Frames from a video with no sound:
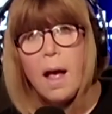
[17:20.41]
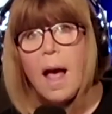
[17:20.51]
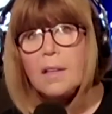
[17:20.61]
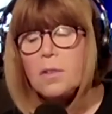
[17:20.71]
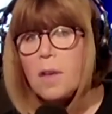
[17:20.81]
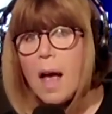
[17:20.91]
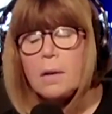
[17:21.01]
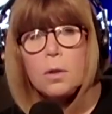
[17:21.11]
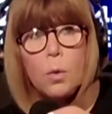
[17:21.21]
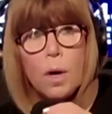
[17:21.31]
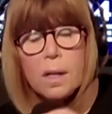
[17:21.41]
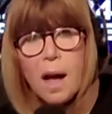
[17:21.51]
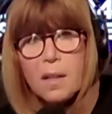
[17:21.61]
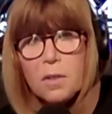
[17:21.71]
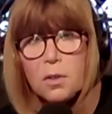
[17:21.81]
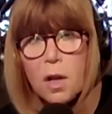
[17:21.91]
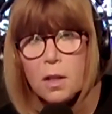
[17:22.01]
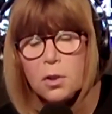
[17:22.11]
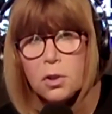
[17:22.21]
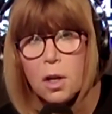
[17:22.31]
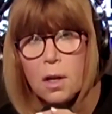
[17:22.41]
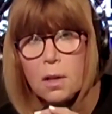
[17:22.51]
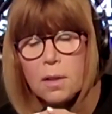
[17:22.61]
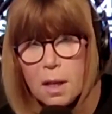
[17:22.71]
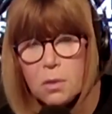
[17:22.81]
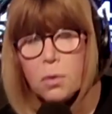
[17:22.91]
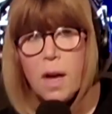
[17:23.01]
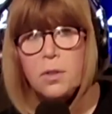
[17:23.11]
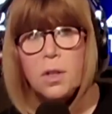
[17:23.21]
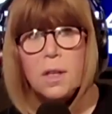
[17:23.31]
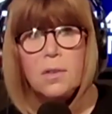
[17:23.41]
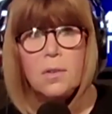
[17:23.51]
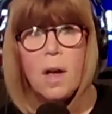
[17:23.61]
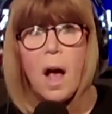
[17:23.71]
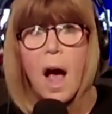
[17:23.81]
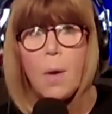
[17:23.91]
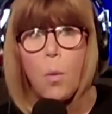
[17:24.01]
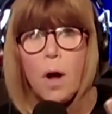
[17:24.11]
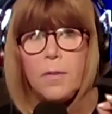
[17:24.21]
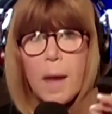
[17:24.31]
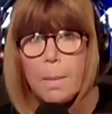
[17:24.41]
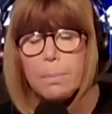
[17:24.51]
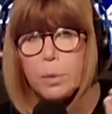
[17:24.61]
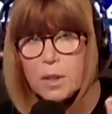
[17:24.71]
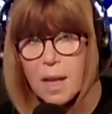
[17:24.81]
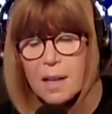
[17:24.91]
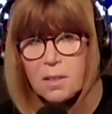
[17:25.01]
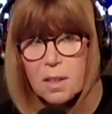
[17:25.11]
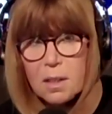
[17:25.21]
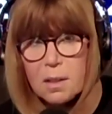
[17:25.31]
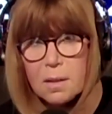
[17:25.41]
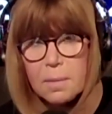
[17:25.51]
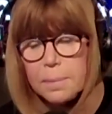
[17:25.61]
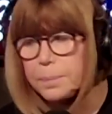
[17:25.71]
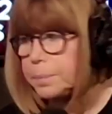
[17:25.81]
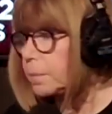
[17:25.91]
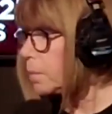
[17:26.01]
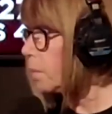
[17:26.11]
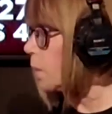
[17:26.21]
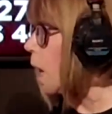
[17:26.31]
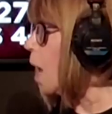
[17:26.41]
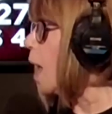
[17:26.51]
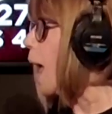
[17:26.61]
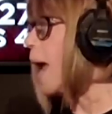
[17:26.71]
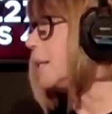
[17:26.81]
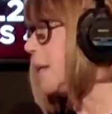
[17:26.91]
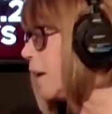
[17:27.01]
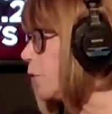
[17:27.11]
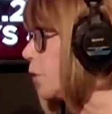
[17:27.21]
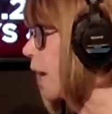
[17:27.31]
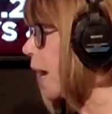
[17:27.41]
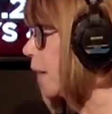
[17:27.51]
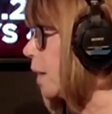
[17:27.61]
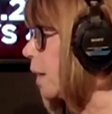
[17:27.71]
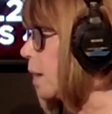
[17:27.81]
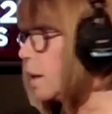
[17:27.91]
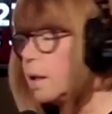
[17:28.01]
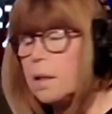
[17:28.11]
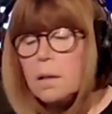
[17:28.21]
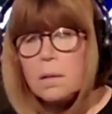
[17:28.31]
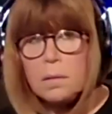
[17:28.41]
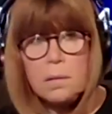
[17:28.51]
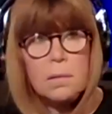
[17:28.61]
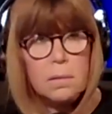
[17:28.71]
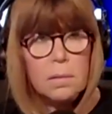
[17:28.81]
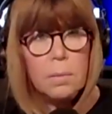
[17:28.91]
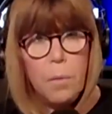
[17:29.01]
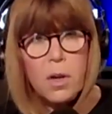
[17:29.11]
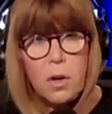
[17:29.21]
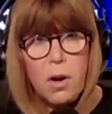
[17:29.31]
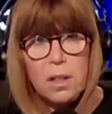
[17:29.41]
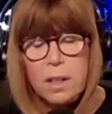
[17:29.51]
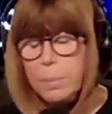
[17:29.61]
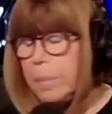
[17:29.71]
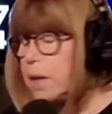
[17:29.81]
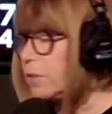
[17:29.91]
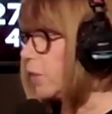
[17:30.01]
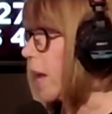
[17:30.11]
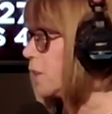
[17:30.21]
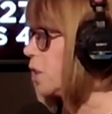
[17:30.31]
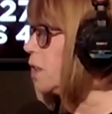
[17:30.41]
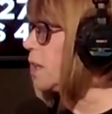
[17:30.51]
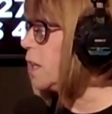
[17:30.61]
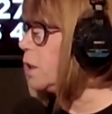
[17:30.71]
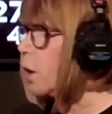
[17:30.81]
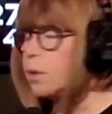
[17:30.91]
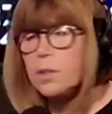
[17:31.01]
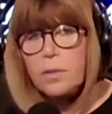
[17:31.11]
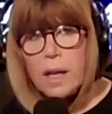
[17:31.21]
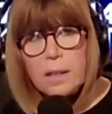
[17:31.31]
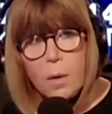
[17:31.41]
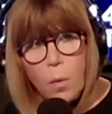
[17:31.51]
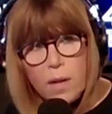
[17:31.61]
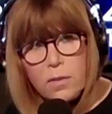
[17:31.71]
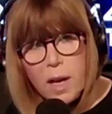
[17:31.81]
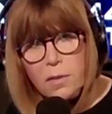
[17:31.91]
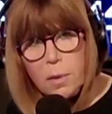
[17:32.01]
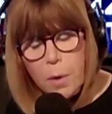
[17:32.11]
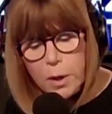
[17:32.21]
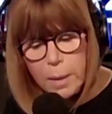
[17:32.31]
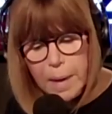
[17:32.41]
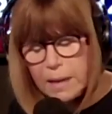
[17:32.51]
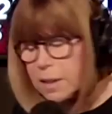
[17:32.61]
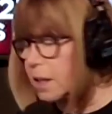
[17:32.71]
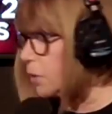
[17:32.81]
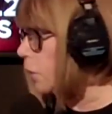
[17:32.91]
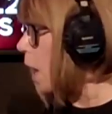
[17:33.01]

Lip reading: and said, you are not to touch the insurrectionists. I want them protected. And yesterday, Mark Carlin at BuzzFlash, he noticed that there was testimony about this,